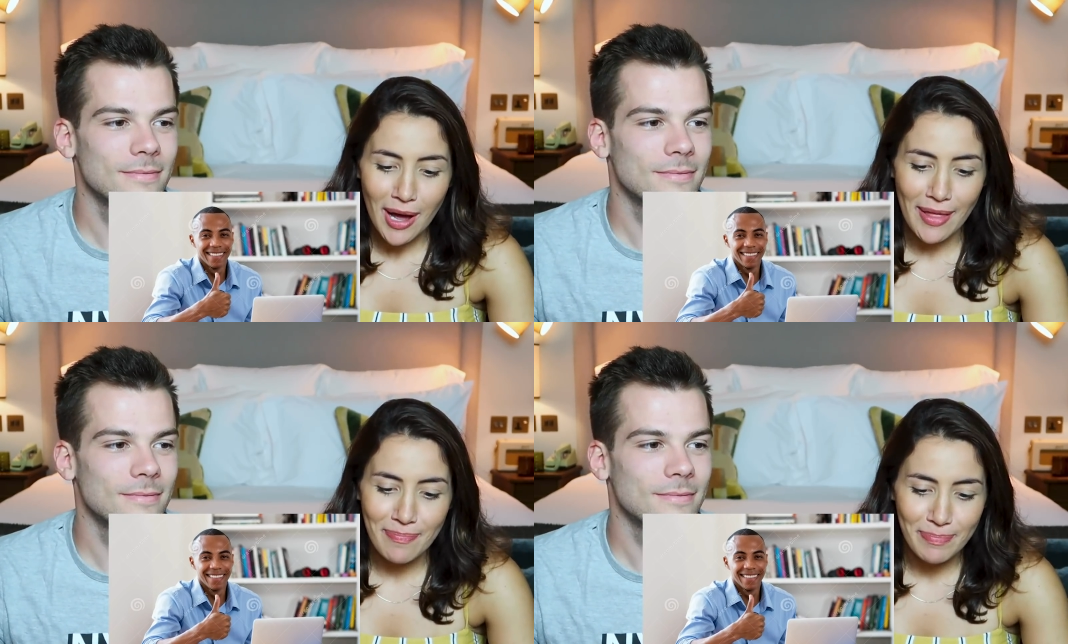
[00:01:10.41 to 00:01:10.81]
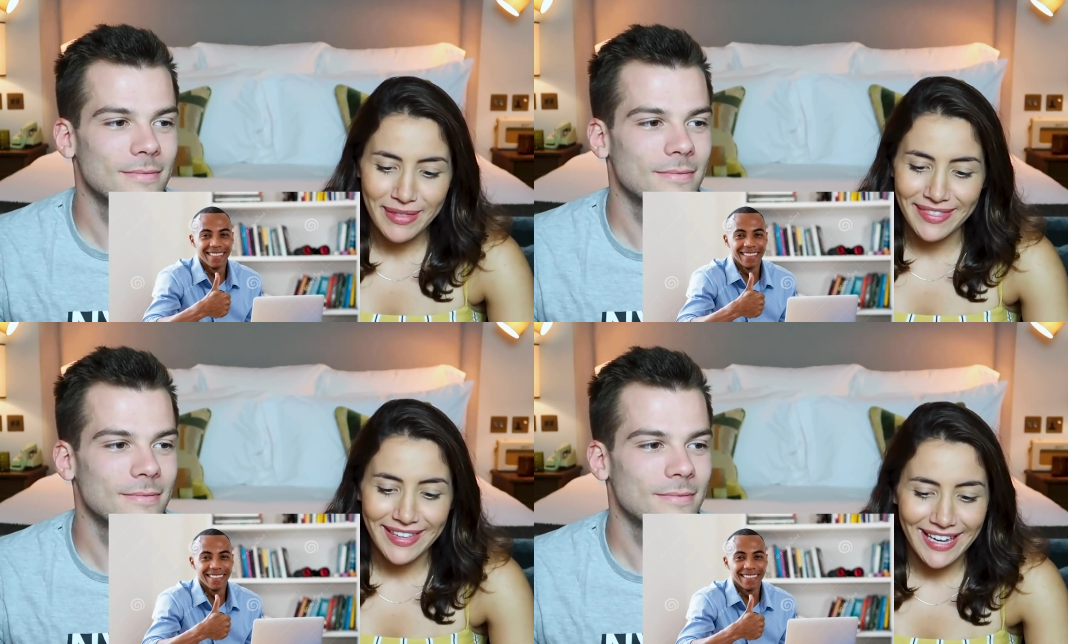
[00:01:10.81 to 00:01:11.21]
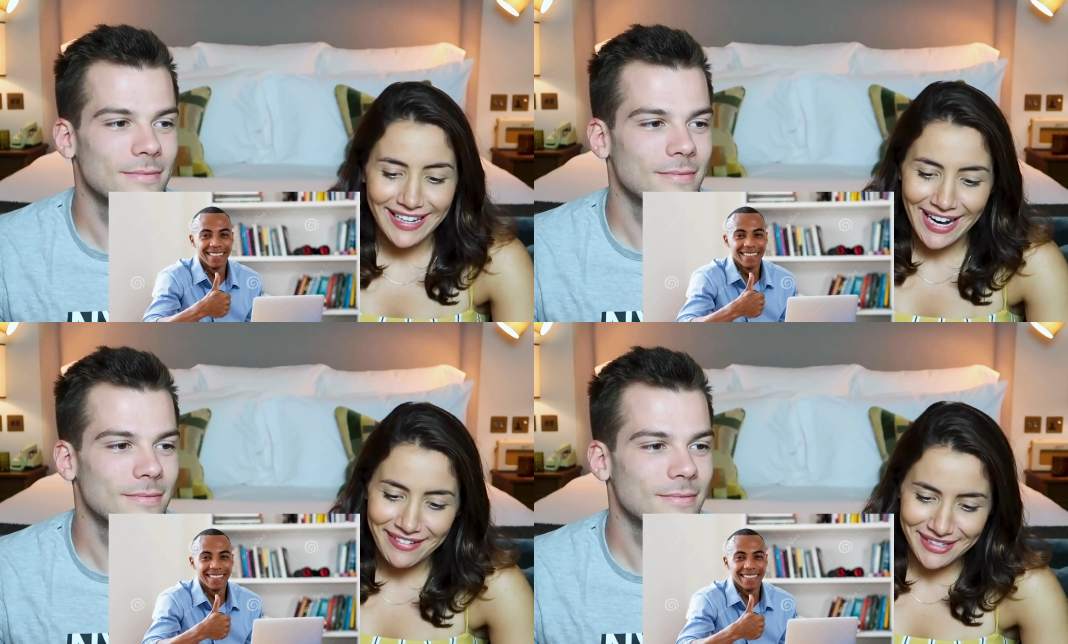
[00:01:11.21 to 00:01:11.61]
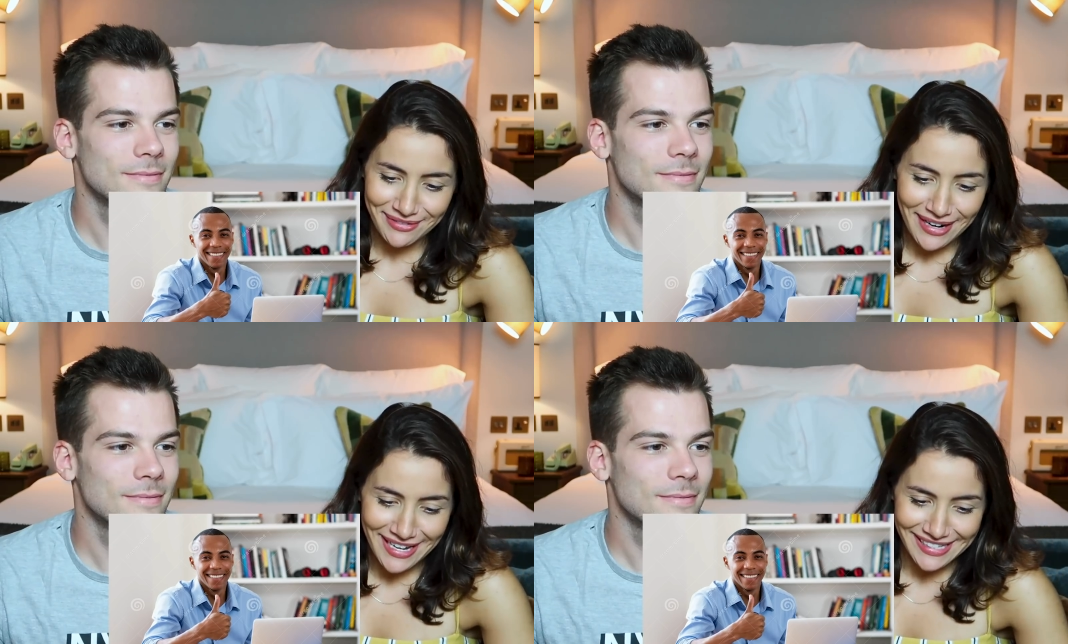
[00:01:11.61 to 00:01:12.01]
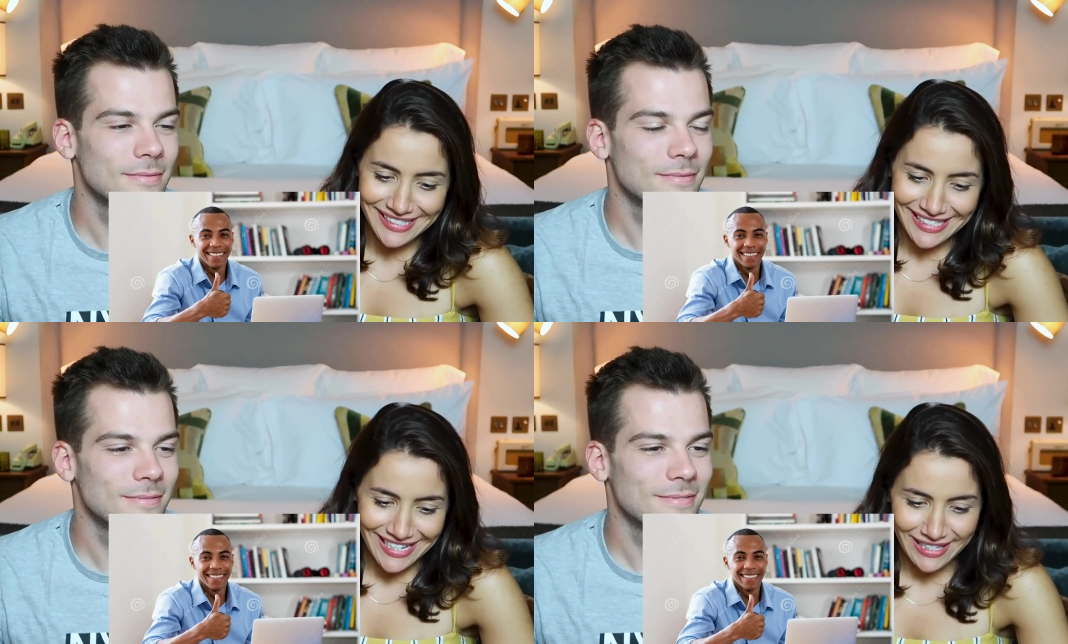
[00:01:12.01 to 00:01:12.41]
Speaker 1: and but then they get carried away and
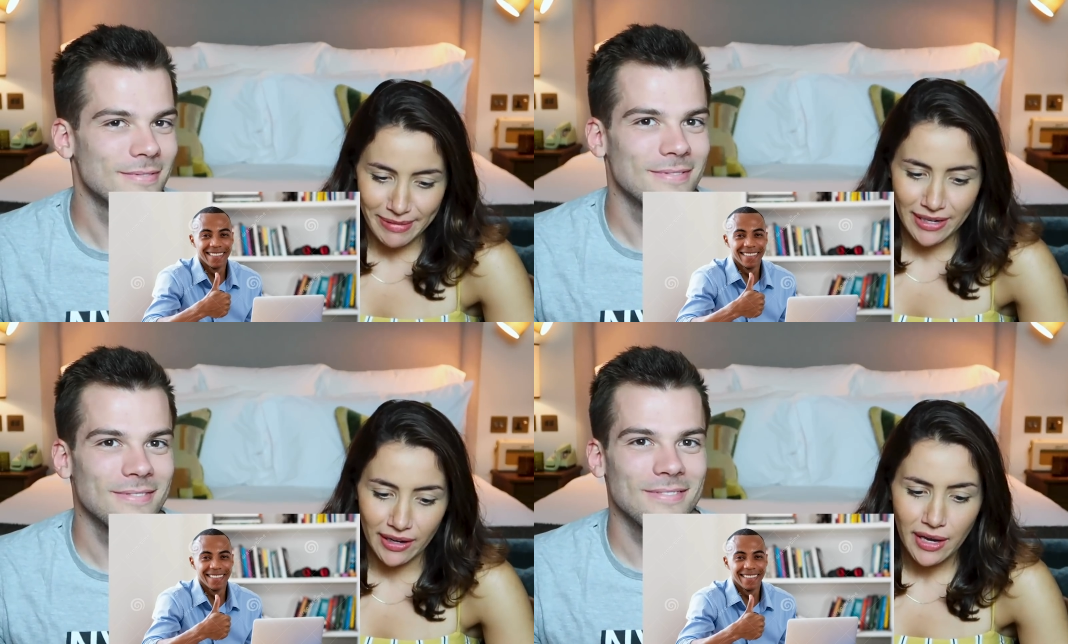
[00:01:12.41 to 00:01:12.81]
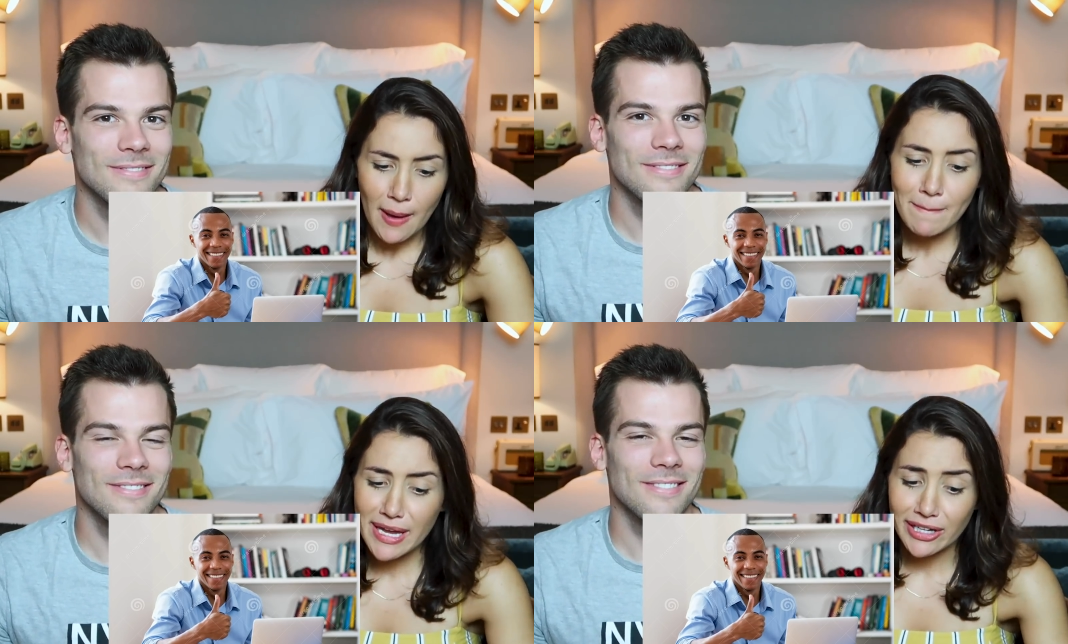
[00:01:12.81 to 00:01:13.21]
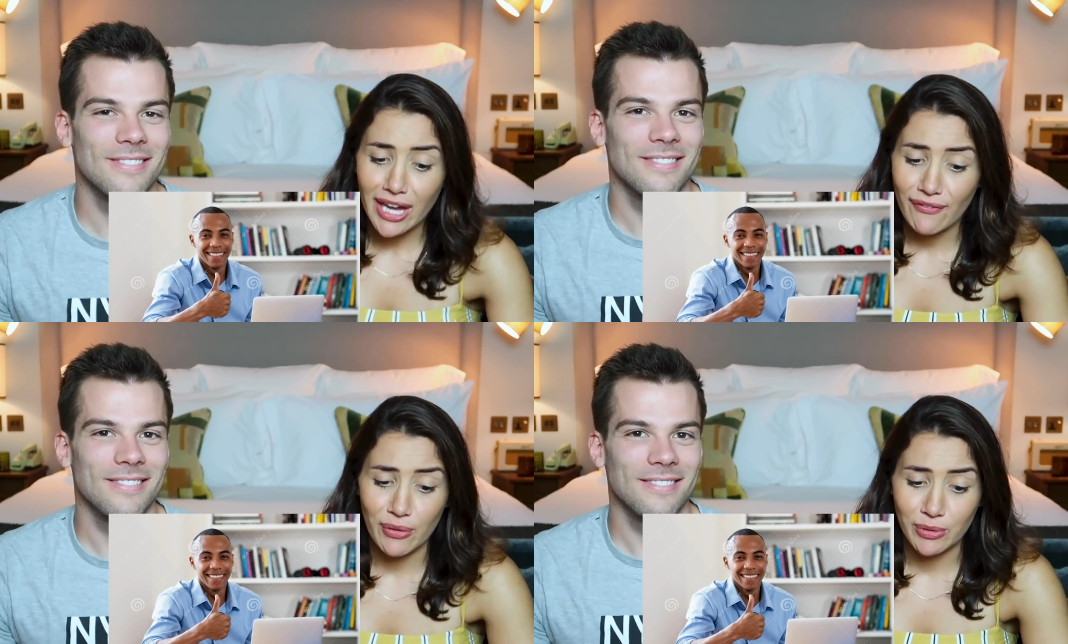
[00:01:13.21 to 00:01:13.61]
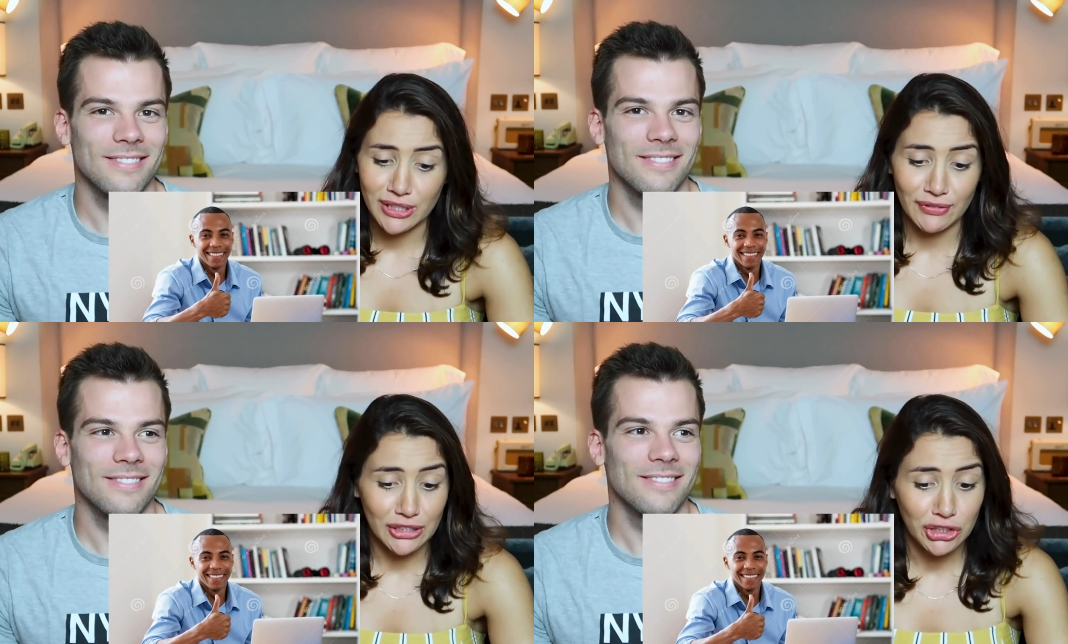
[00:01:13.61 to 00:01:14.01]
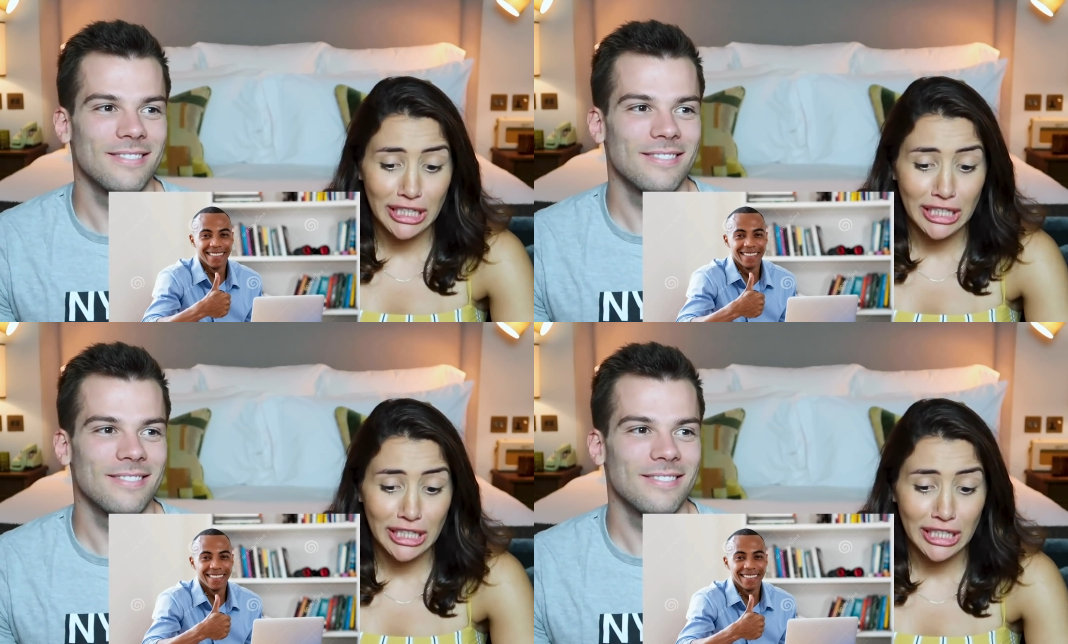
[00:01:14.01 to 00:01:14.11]
say something like, me and Kevin was having a